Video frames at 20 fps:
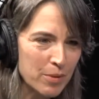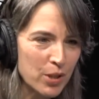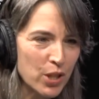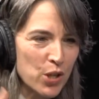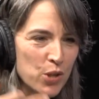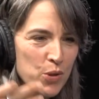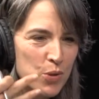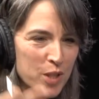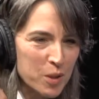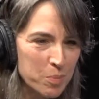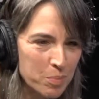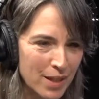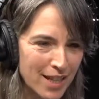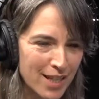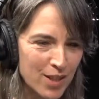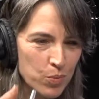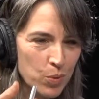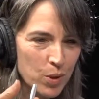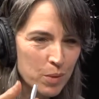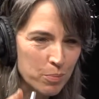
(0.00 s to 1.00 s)
You
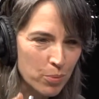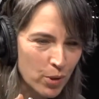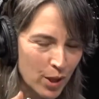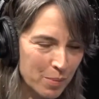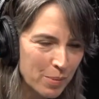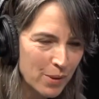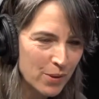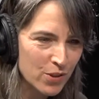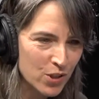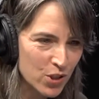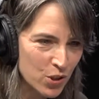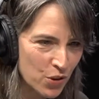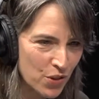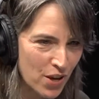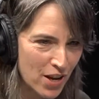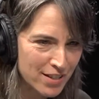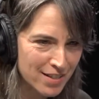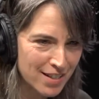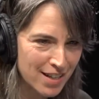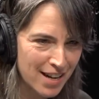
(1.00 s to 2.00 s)
explained what brought about the
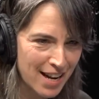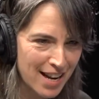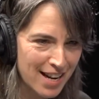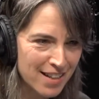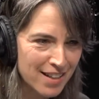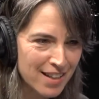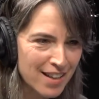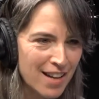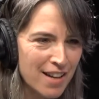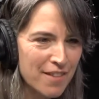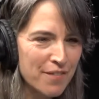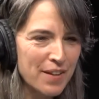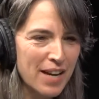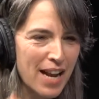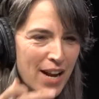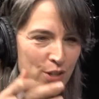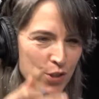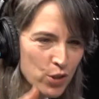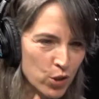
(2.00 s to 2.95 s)
2008 financial